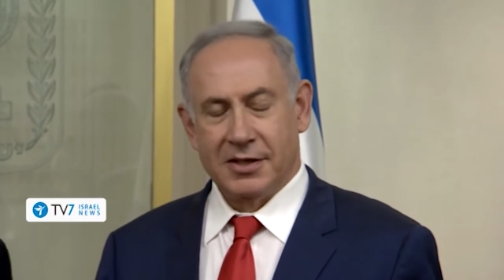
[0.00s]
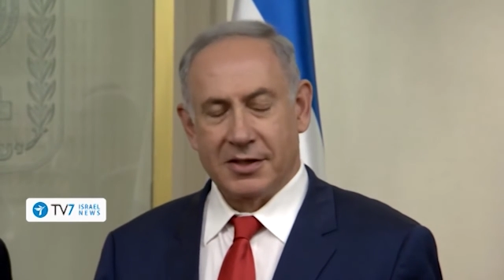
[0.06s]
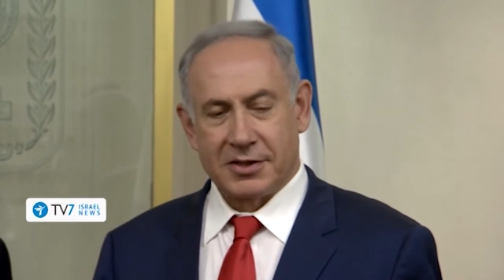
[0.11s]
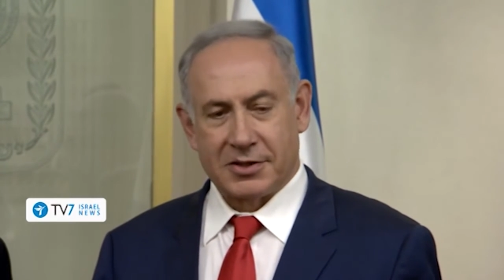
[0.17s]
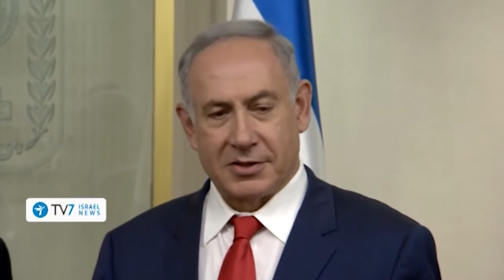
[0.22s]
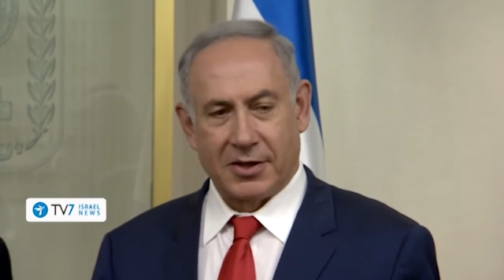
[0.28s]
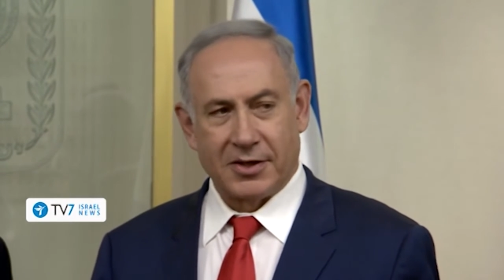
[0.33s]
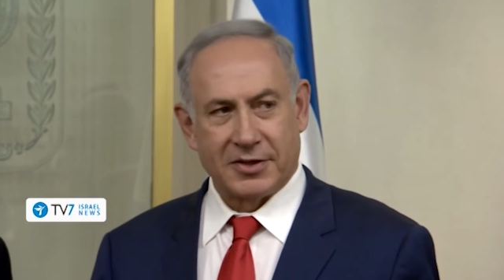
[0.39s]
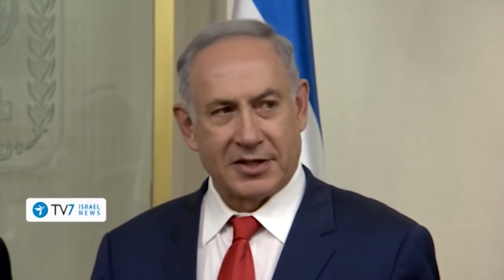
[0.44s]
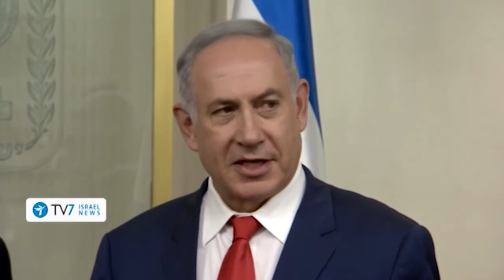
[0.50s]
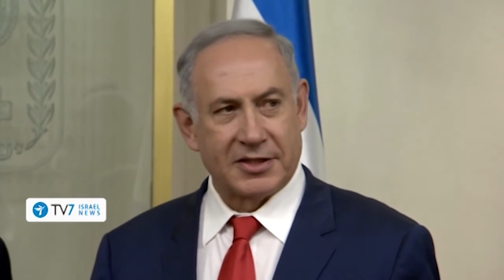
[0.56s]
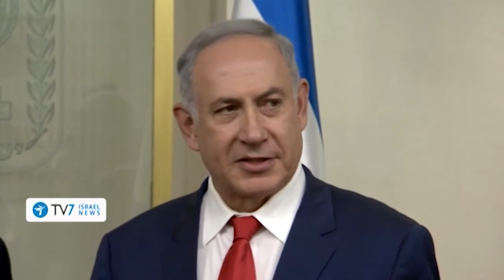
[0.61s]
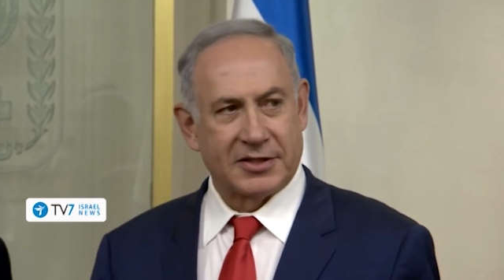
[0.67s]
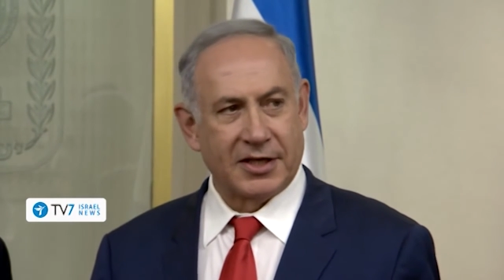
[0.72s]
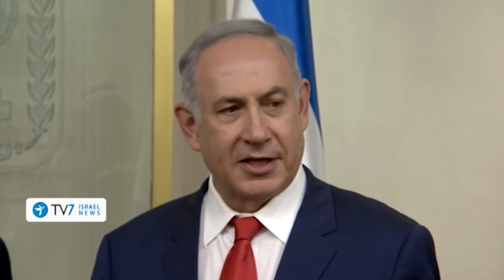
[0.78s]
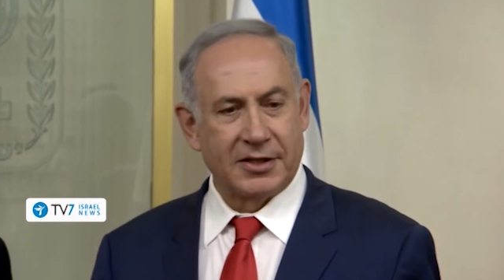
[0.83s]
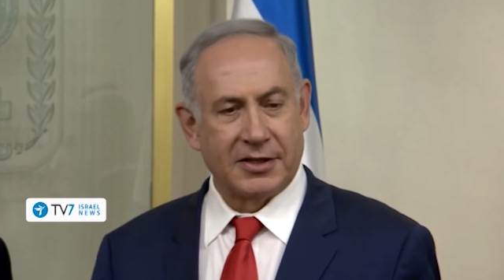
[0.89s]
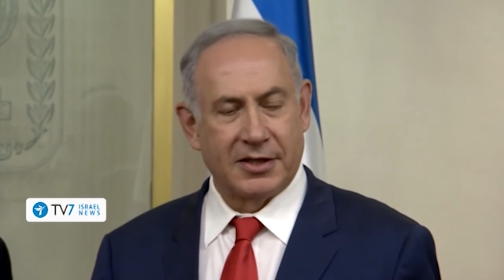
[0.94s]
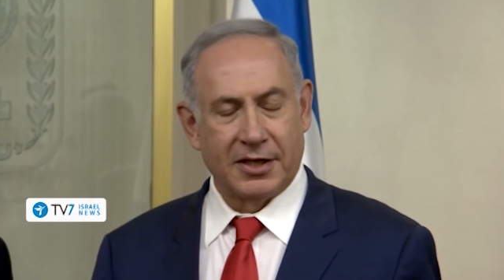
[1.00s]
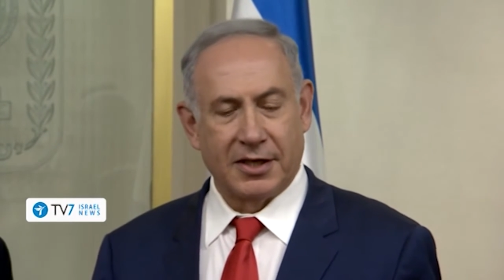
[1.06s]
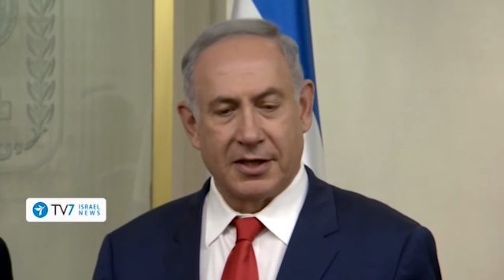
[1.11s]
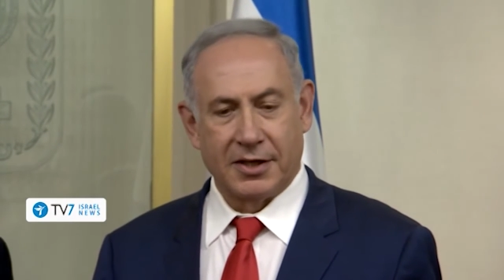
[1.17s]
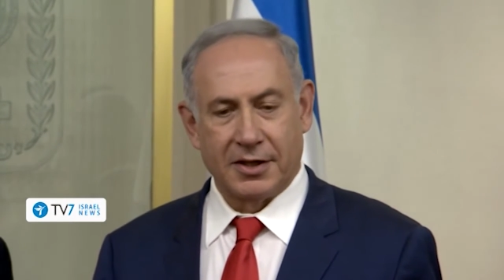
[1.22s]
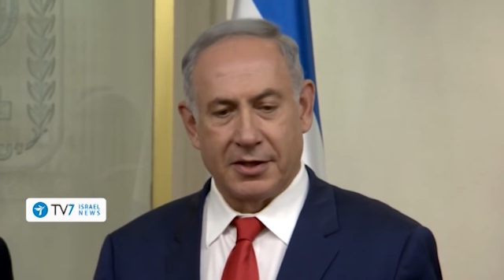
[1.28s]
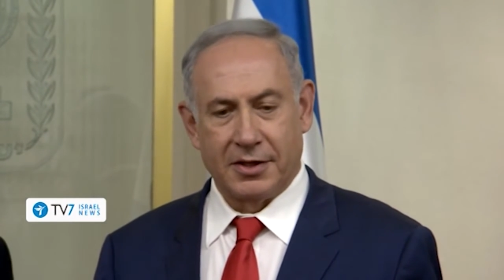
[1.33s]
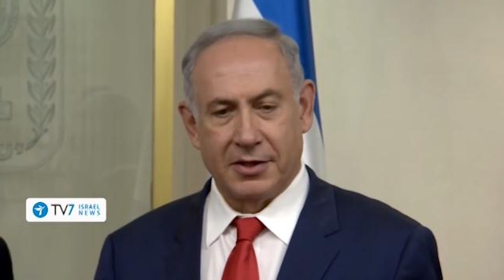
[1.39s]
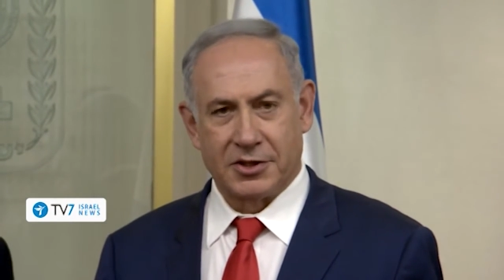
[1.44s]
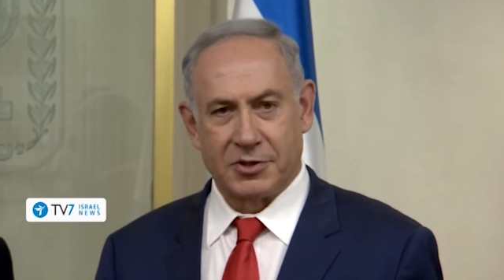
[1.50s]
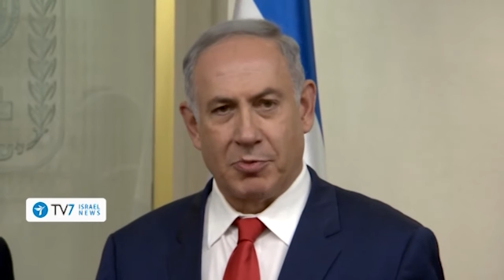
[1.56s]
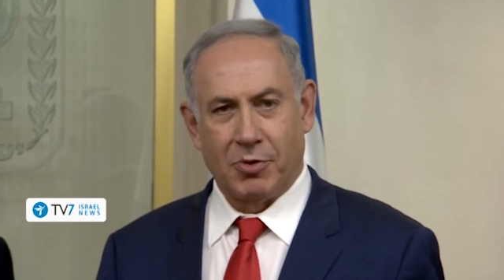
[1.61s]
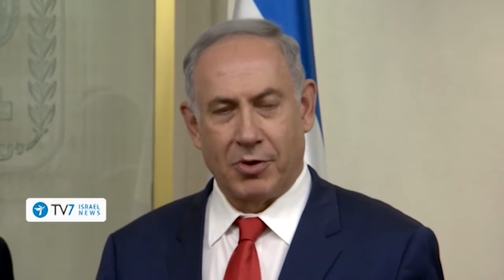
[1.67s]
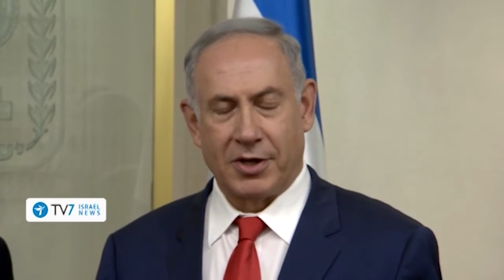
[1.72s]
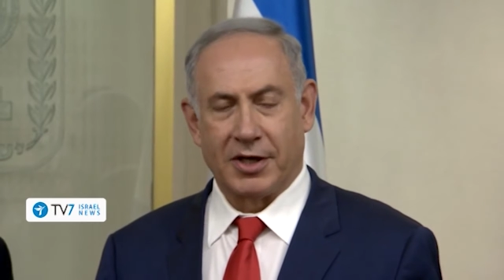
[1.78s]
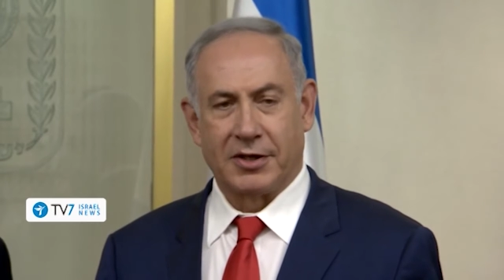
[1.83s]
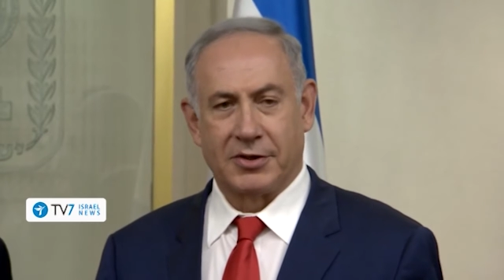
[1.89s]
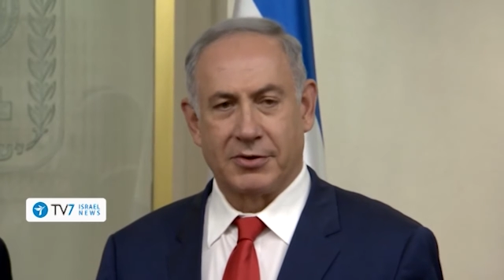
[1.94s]
So, as I said uh, this
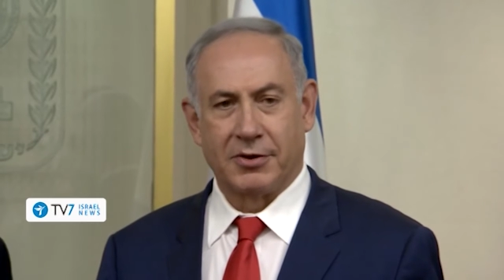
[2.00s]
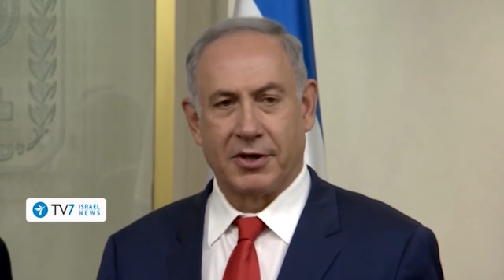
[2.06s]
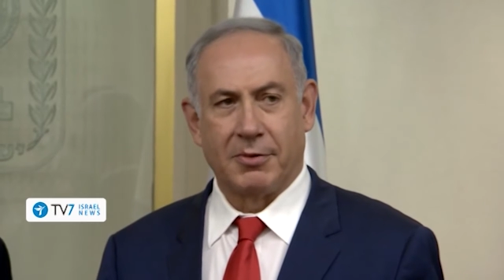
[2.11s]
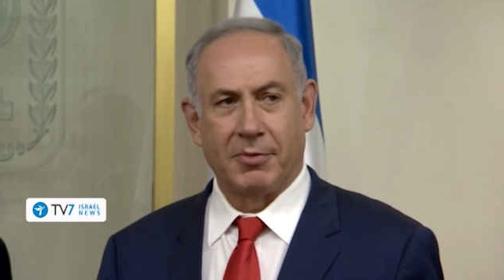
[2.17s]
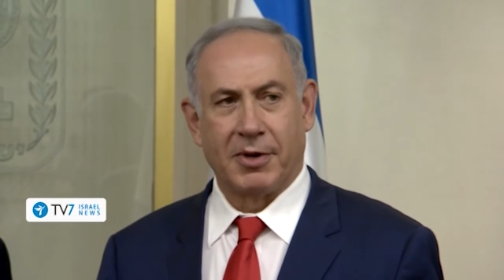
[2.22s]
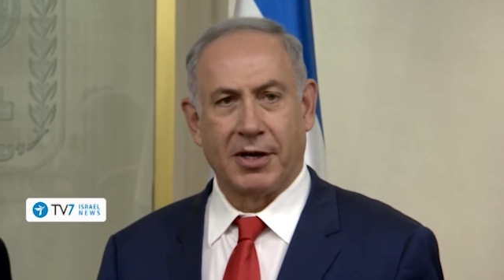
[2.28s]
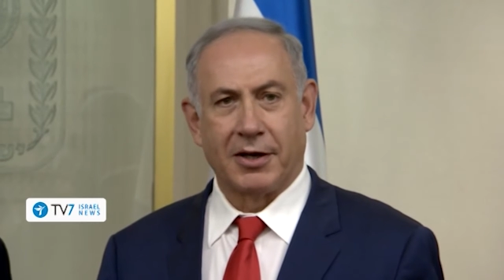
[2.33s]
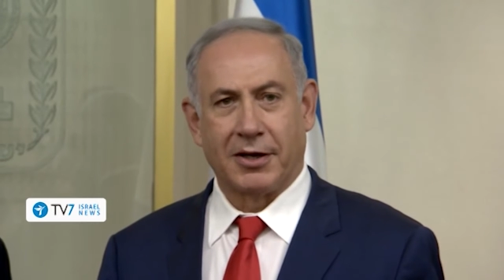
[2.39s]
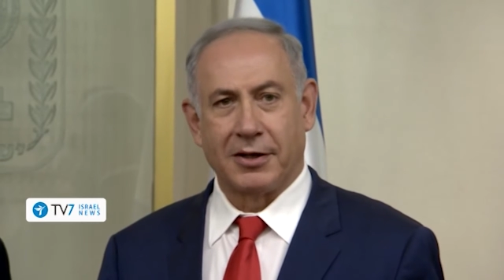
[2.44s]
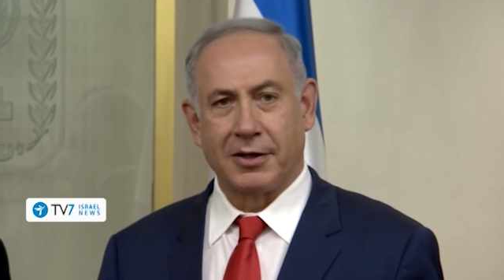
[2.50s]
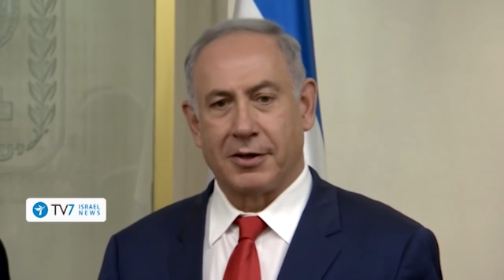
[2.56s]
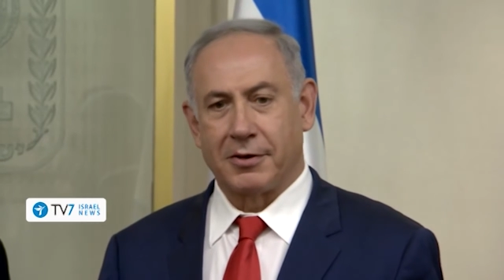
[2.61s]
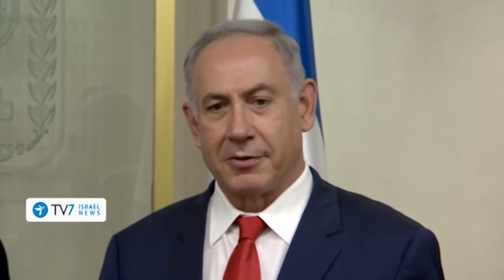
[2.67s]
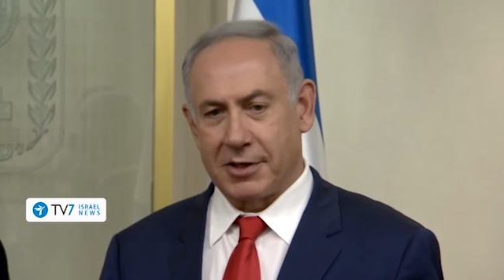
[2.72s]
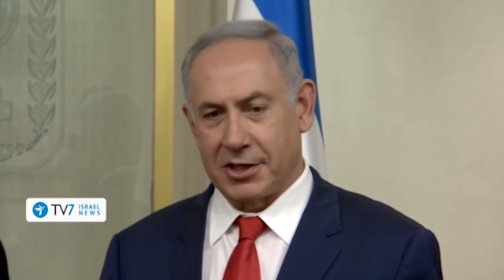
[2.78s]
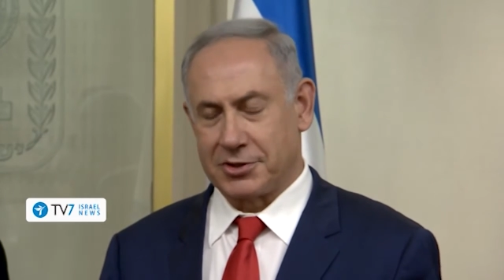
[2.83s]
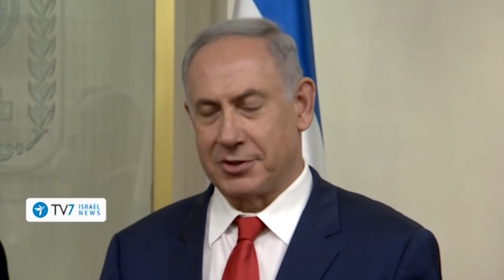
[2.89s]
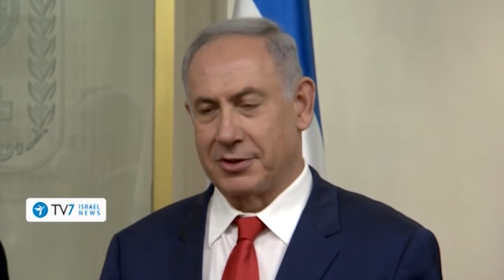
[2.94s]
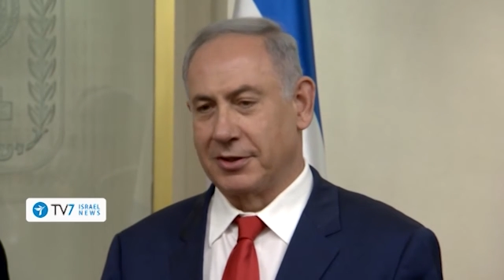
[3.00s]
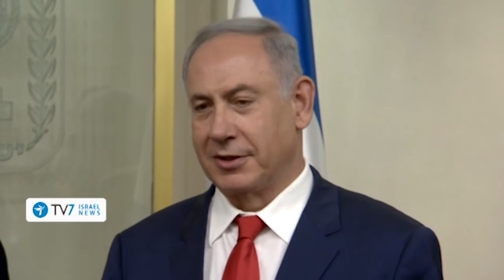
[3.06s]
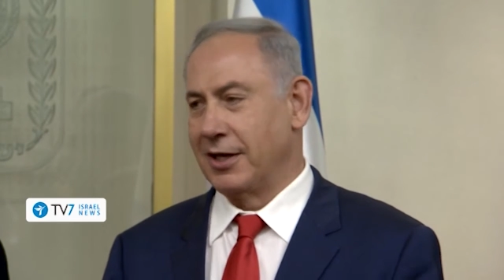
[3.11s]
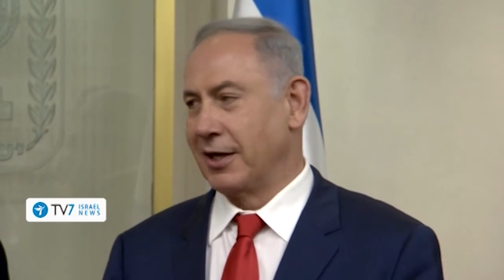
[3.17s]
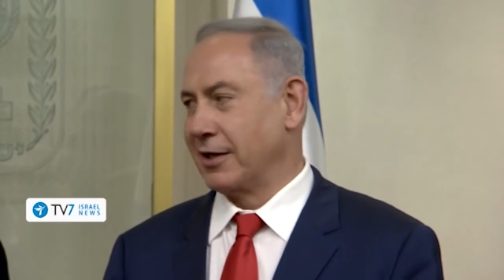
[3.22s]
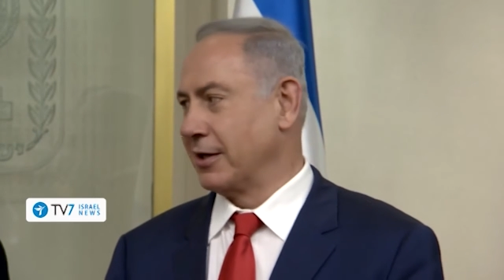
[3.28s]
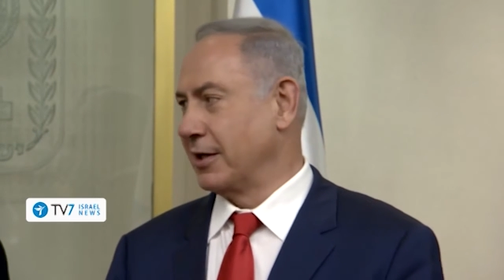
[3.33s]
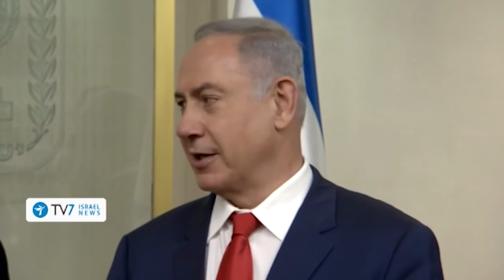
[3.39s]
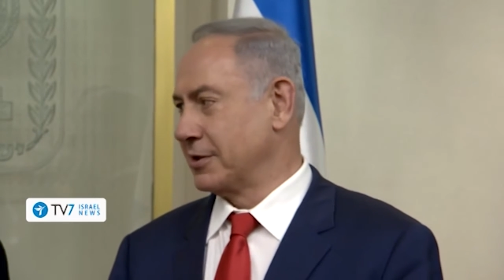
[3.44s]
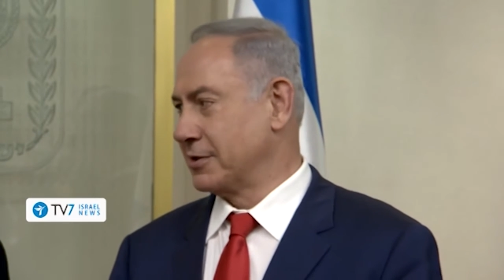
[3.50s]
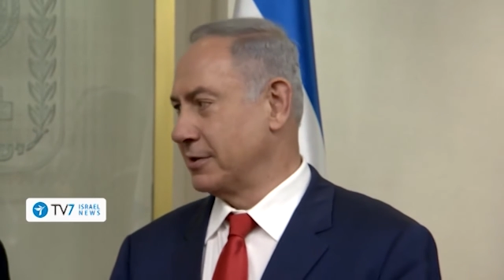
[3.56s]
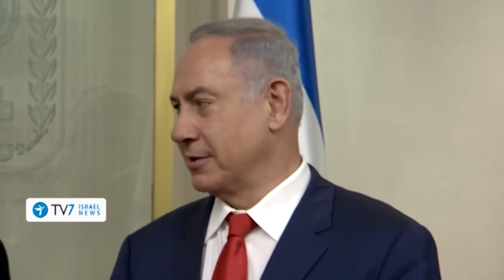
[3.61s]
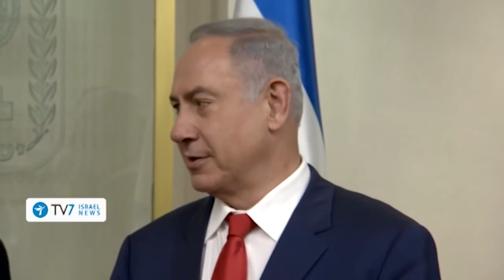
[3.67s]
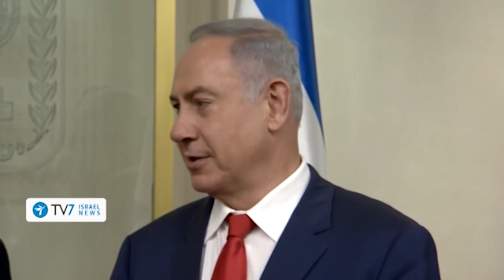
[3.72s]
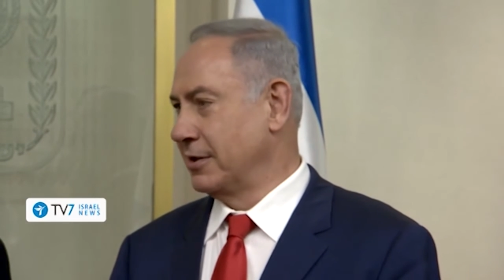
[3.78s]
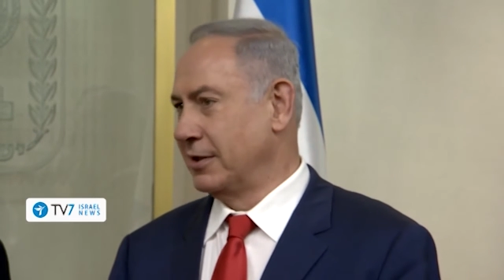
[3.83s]
morning to an American congressional delegation,